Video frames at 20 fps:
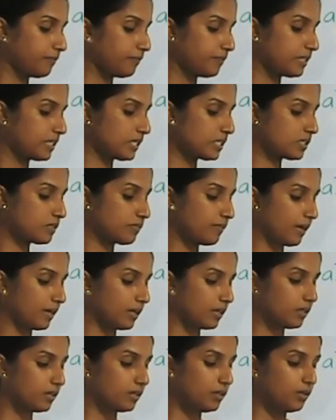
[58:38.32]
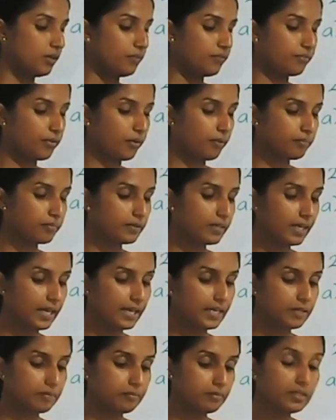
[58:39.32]
Sixth one, from the
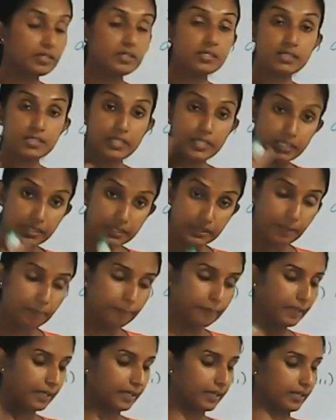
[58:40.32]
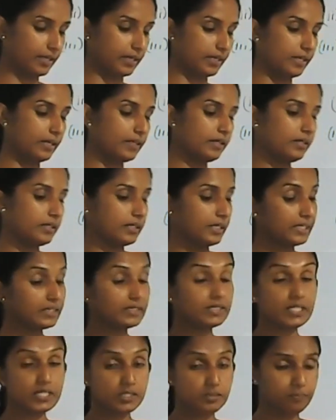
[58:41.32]
elements in the period,
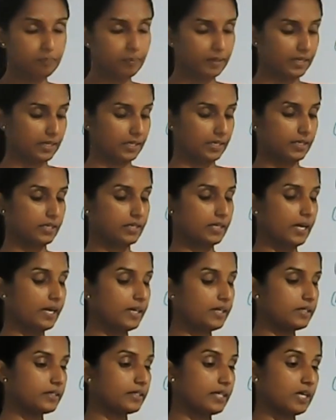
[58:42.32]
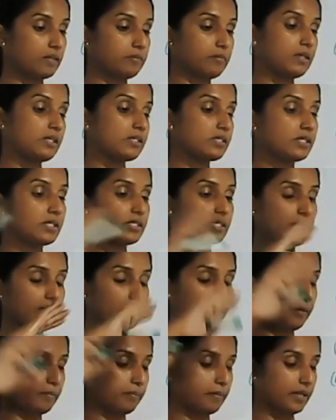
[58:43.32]
in this period, right? That means the
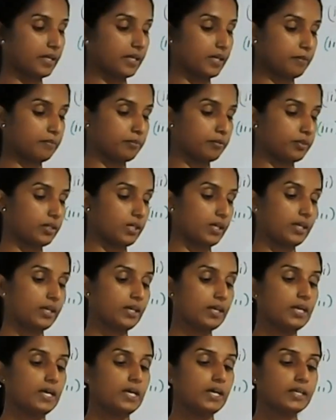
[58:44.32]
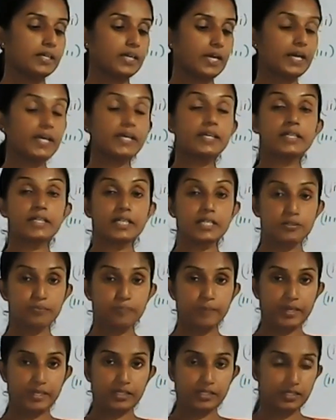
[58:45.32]
second period, Pute. Write
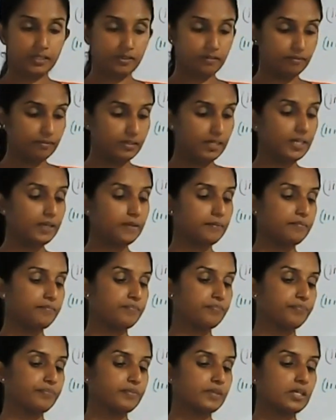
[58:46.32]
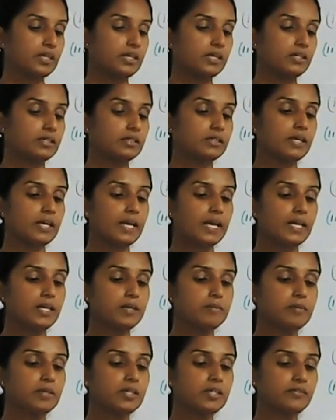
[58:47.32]
respectively the
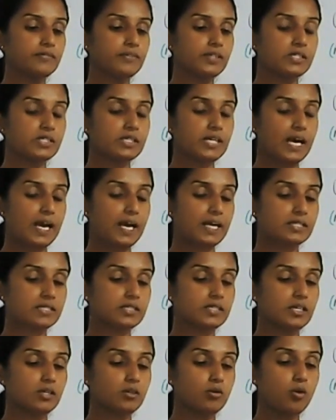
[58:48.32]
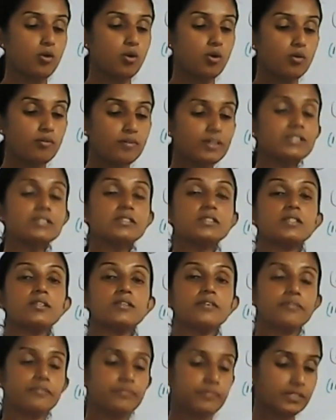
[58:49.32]
element which has the lowest
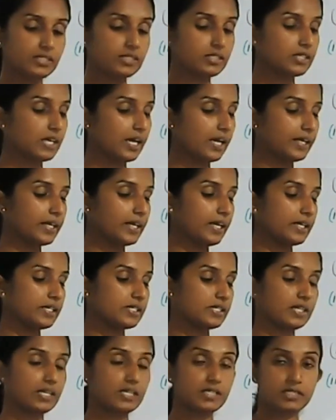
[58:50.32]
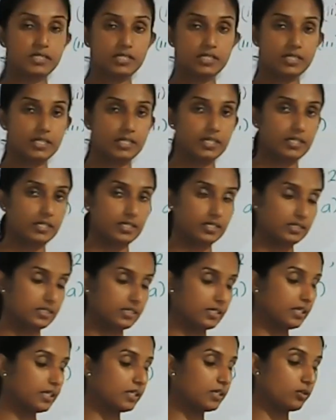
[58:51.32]
first ionization
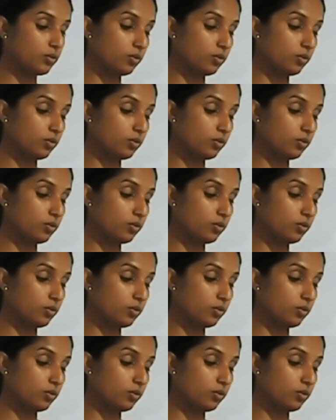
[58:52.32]
energy,